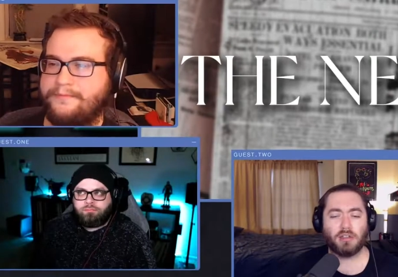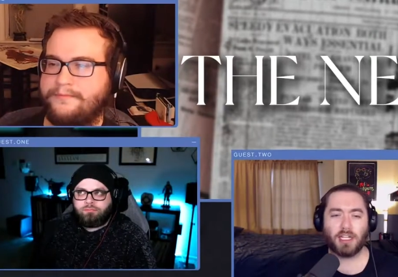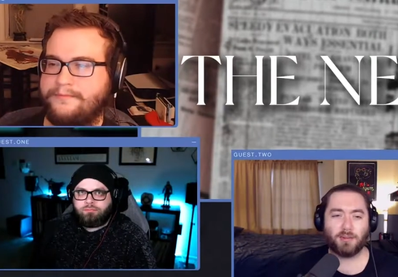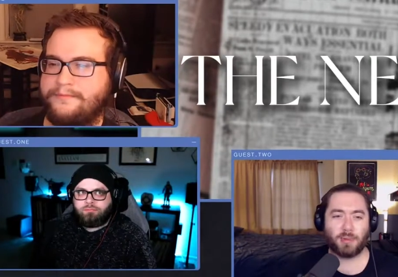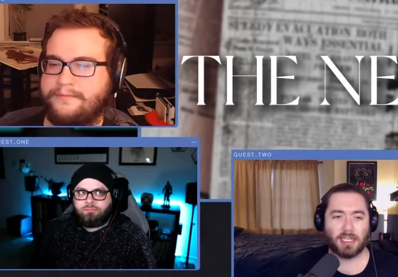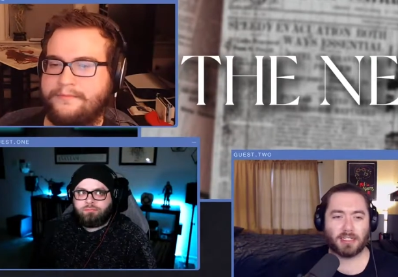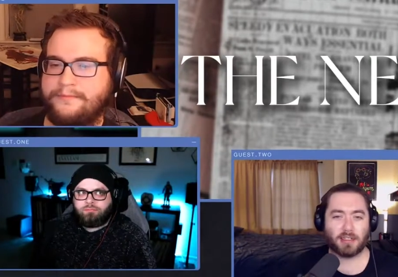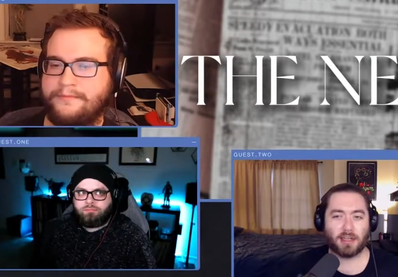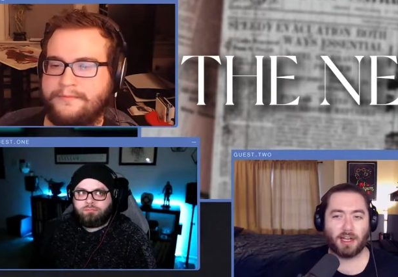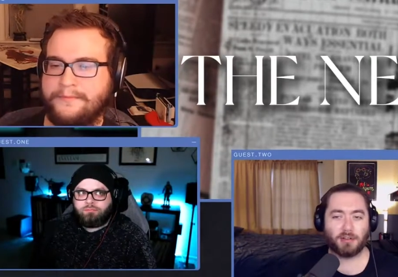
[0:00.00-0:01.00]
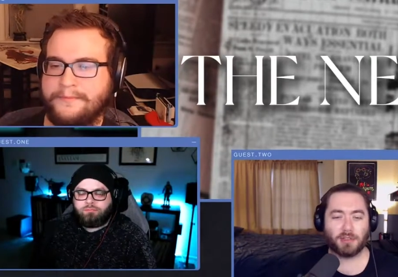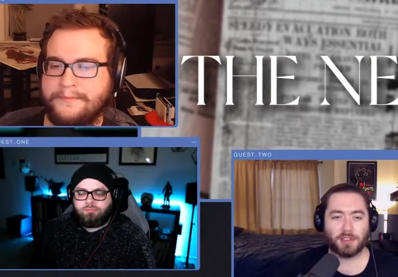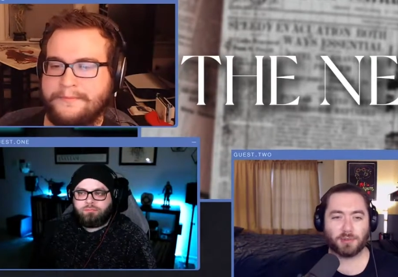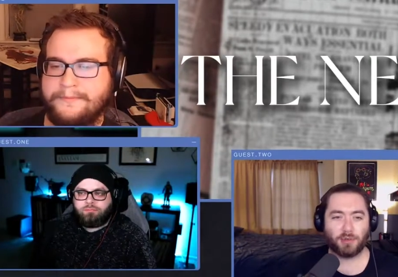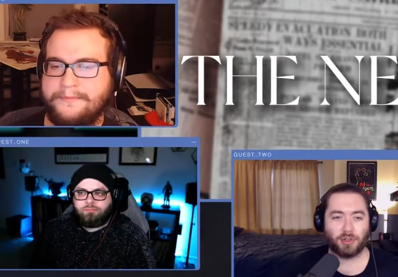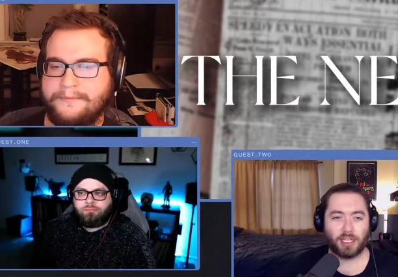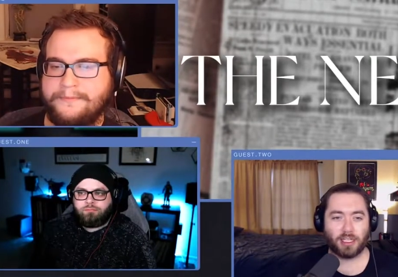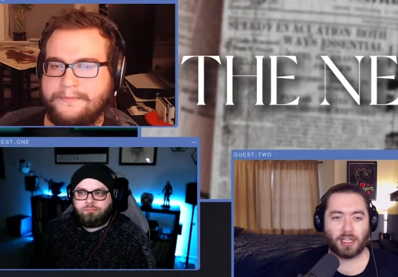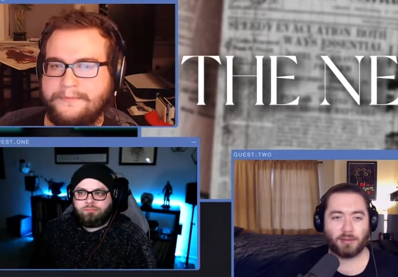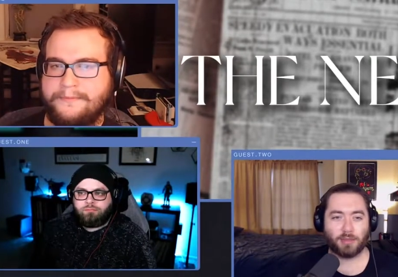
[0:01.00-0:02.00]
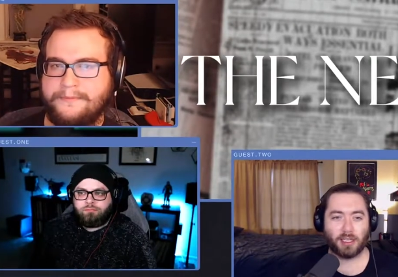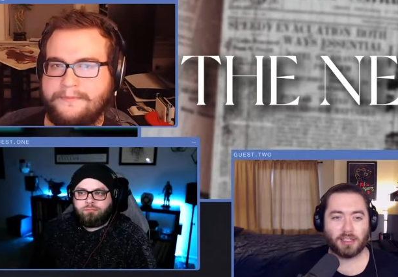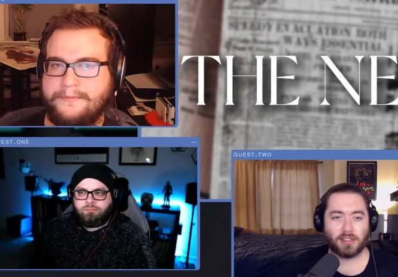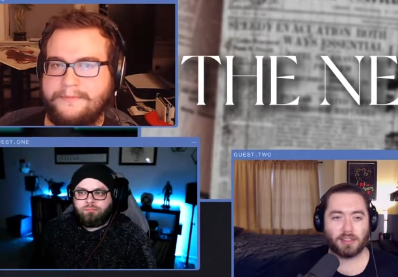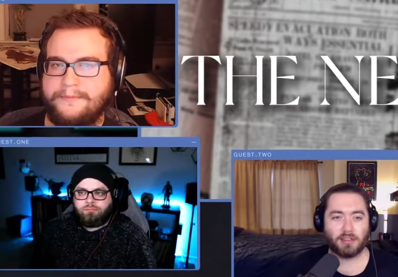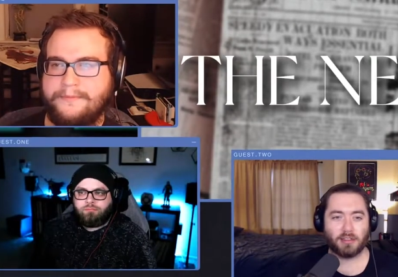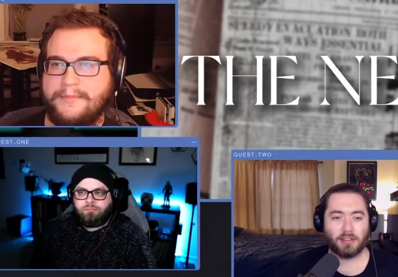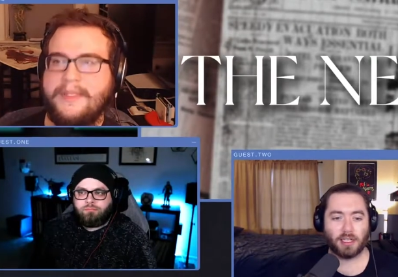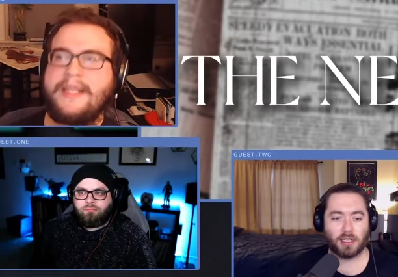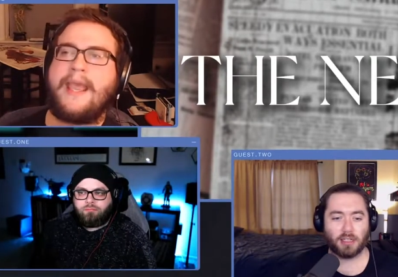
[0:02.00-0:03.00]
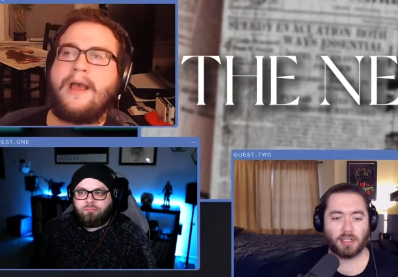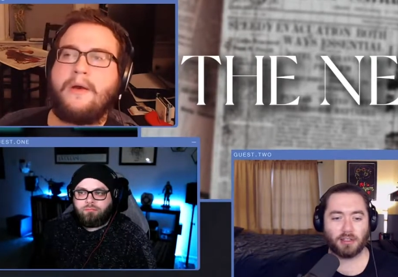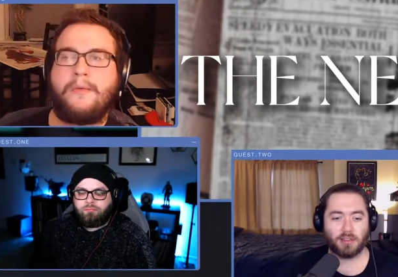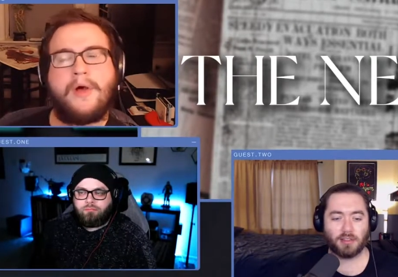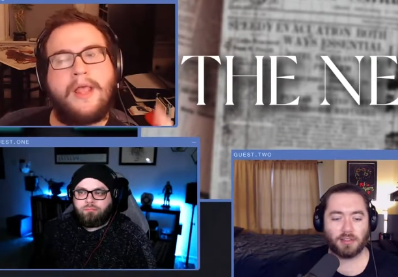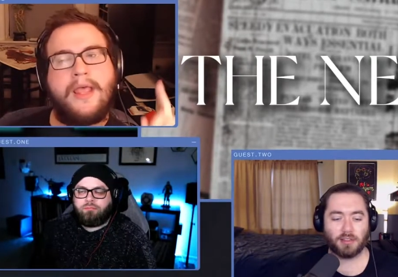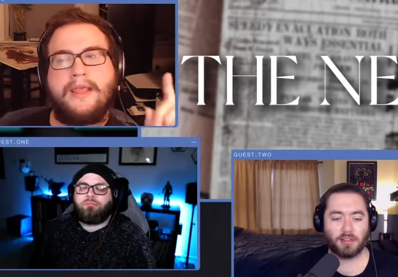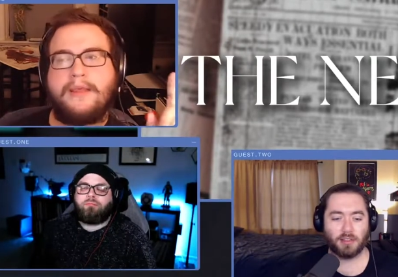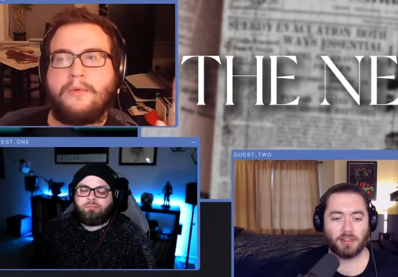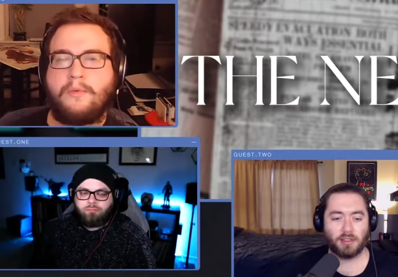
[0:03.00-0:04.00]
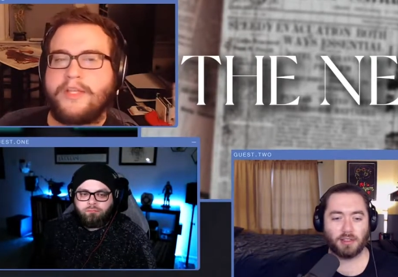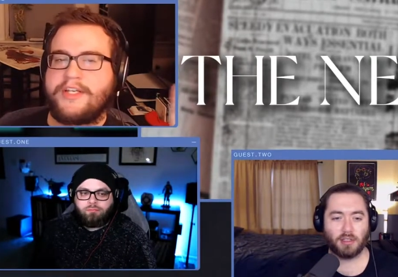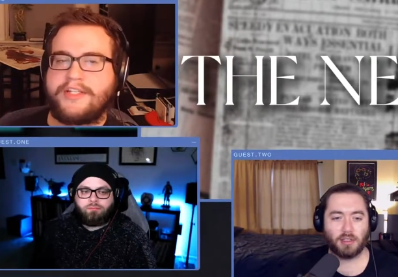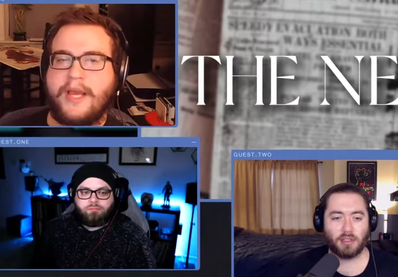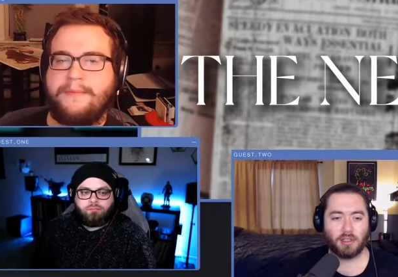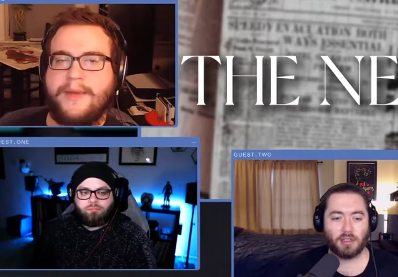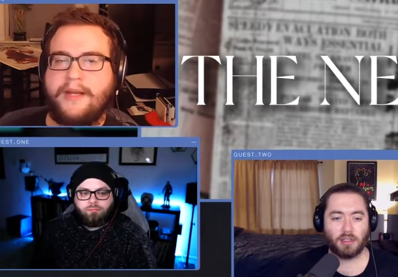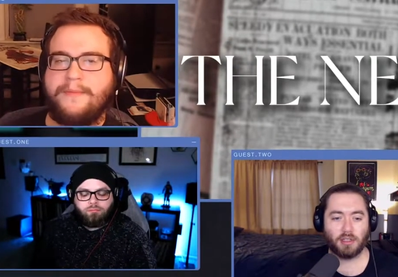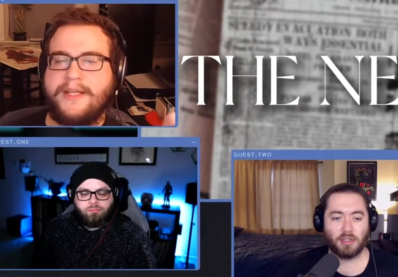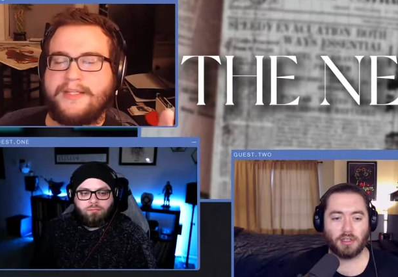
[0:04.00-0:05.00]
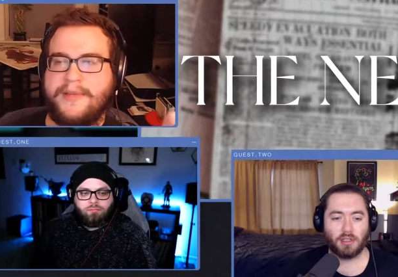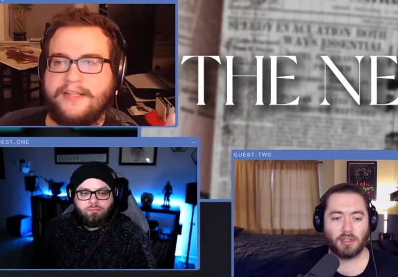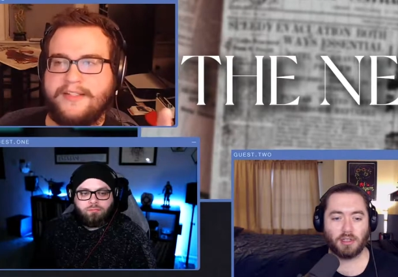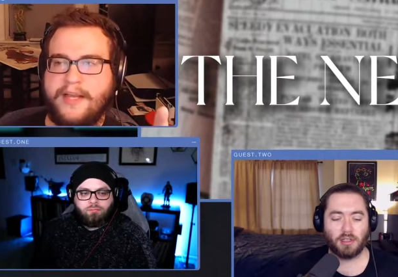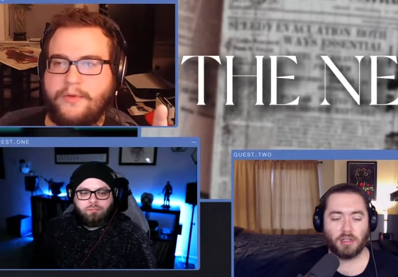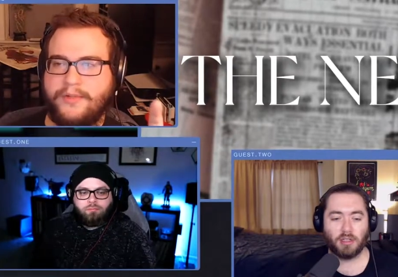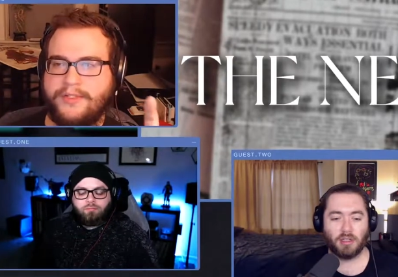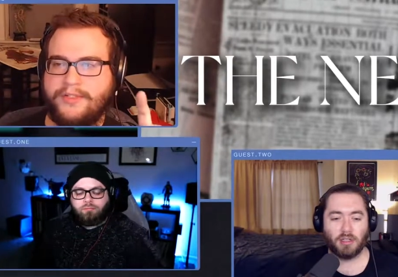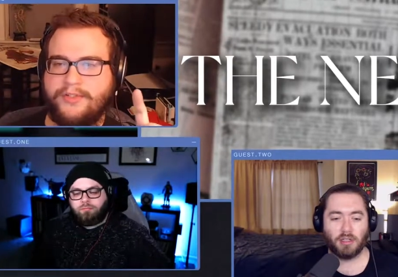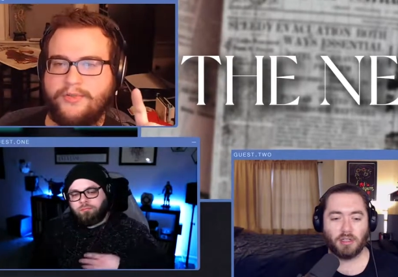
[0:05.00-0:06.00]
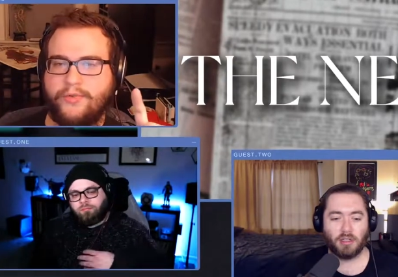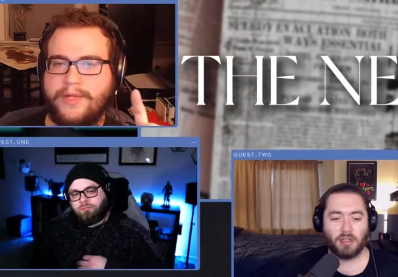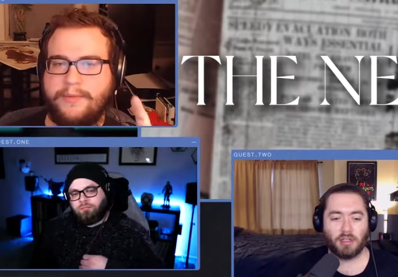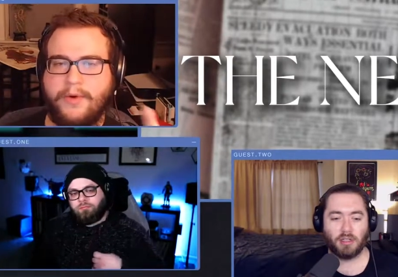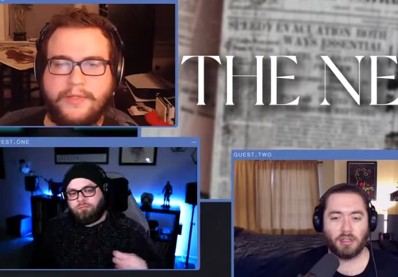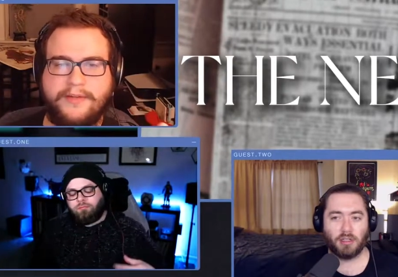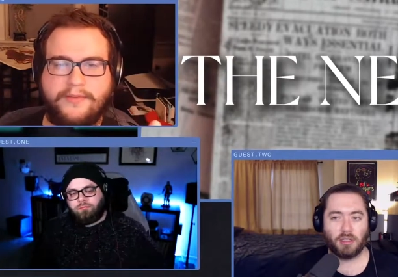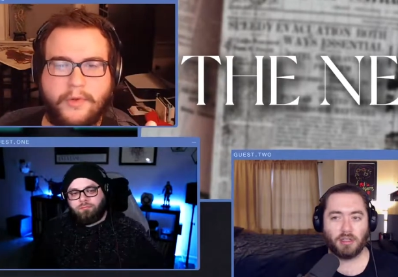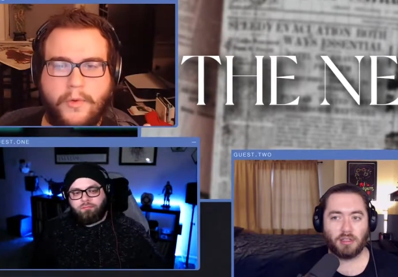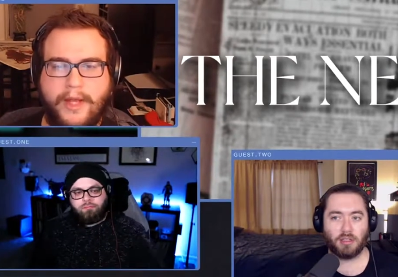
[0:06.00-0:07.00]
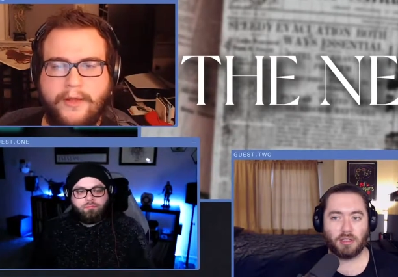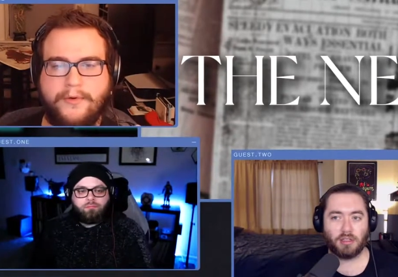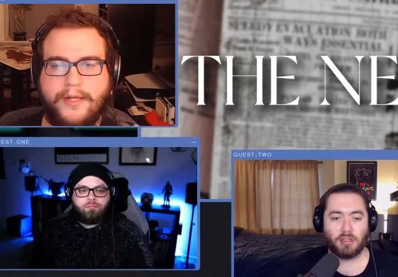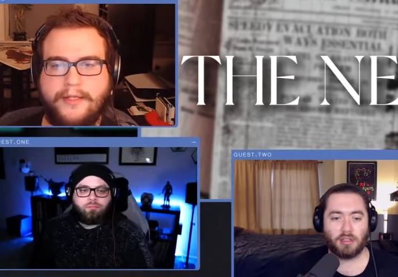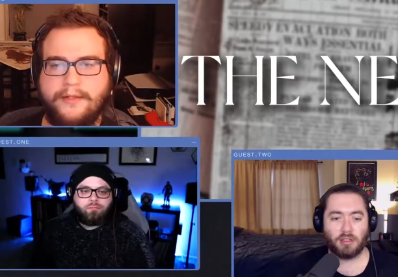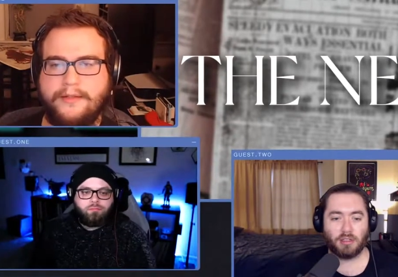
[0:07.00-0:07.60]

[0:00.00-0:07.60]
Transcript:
Speaker 1: well, they have PS Now, which is more like Game Pass than
Speaker 2: anything. Well, which has gotten better, because PS Now was stream only for a while, right?